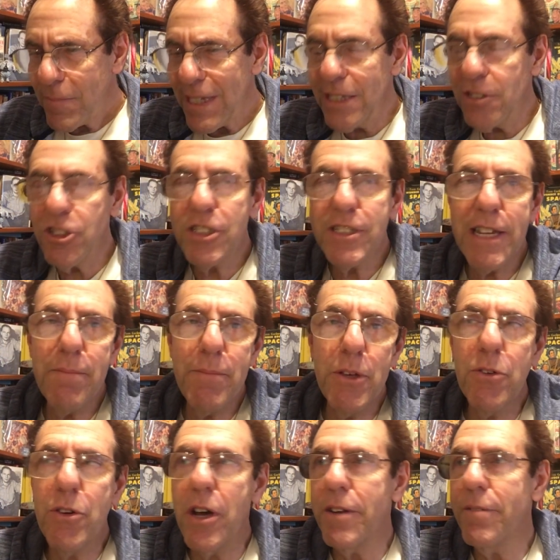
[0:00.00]
it just
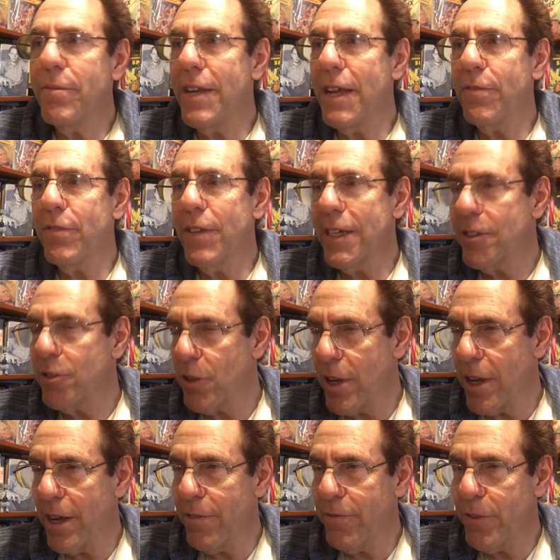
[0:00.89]
debuted on Netflix
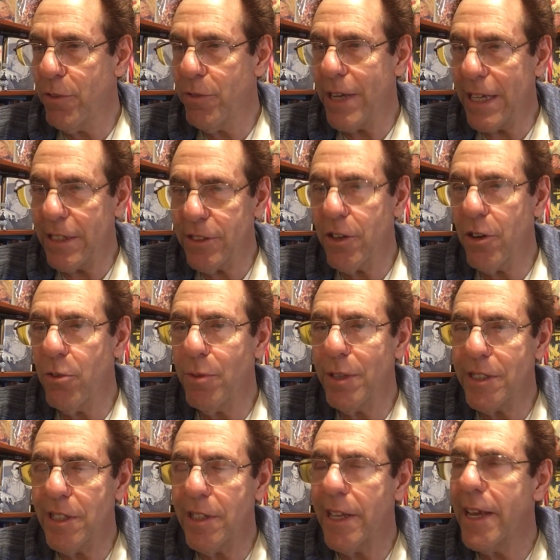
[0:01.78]
a few days ago,
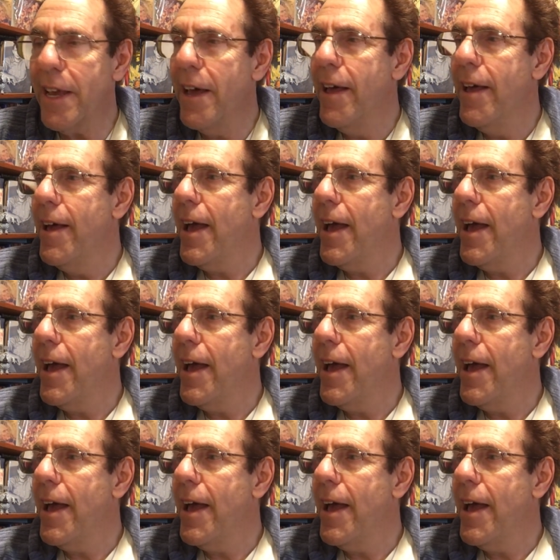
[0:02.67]
recently,